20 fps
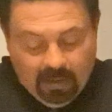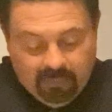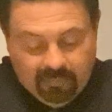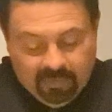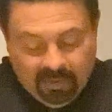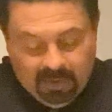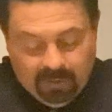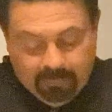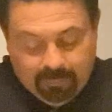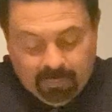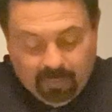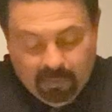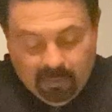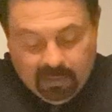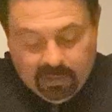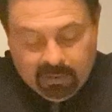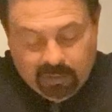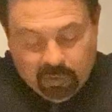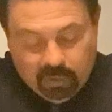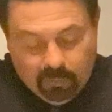that
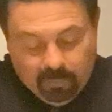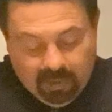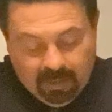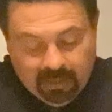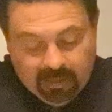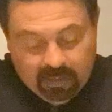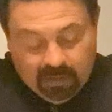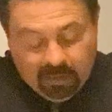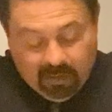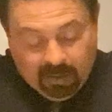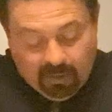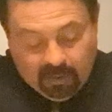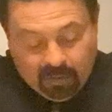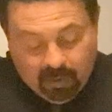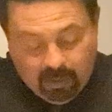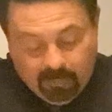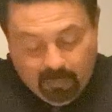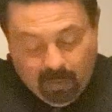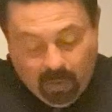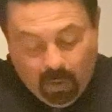upon you may
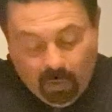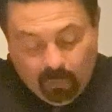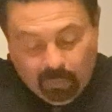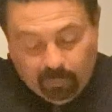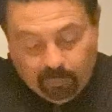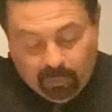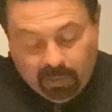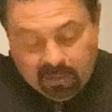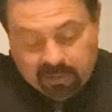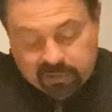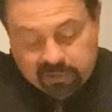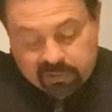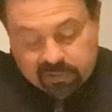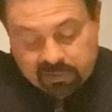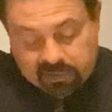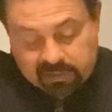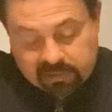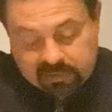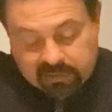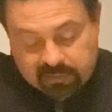come all the
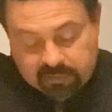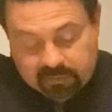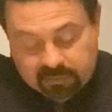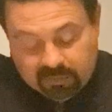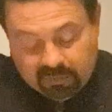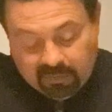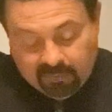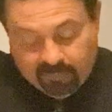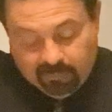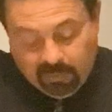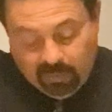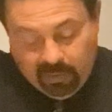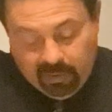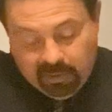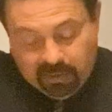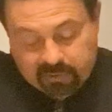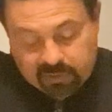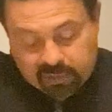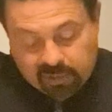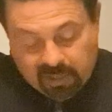righteousness of
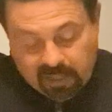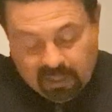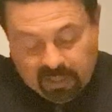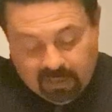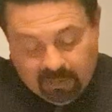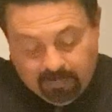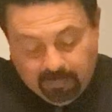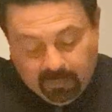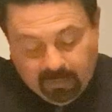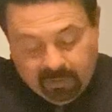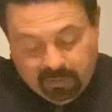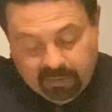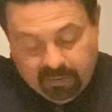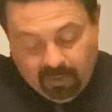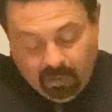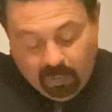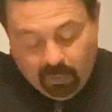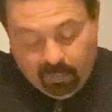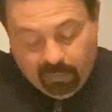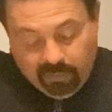blood shed upon the
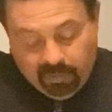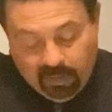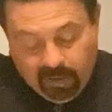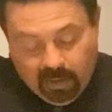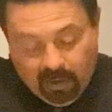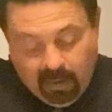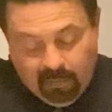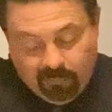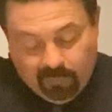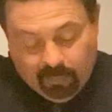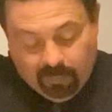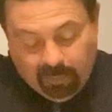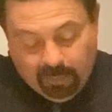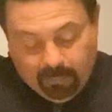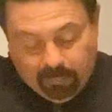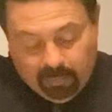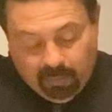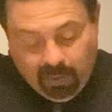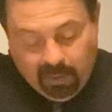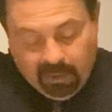earth, from the
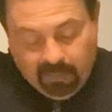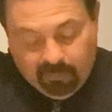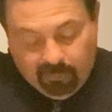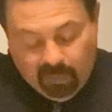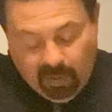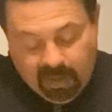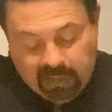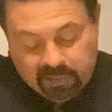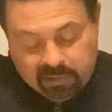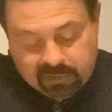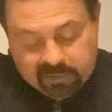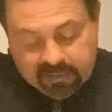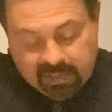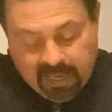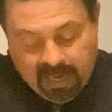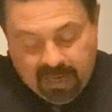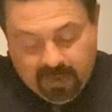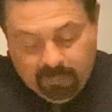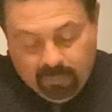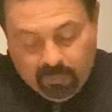blood of righteous
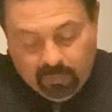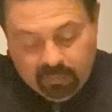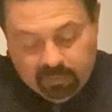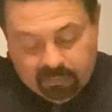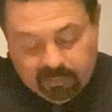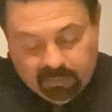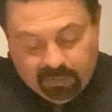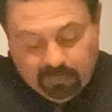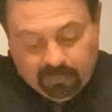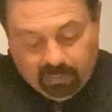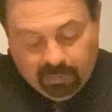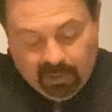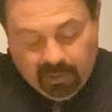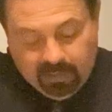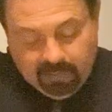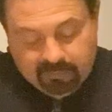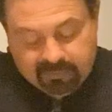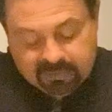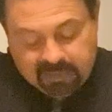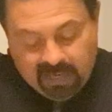Abel unto the blood
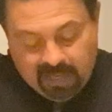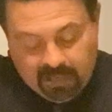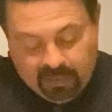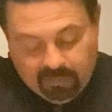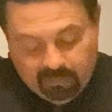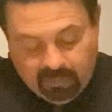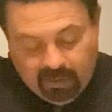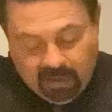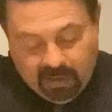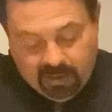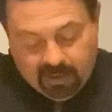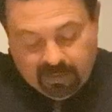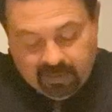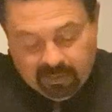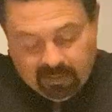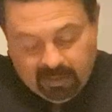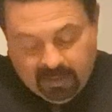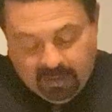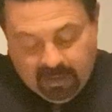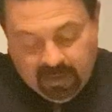of Zachariah,
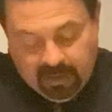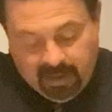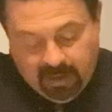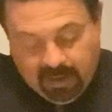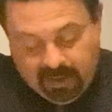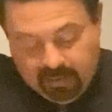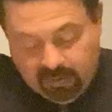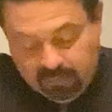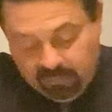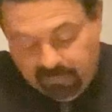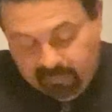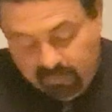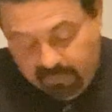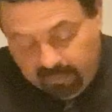and of,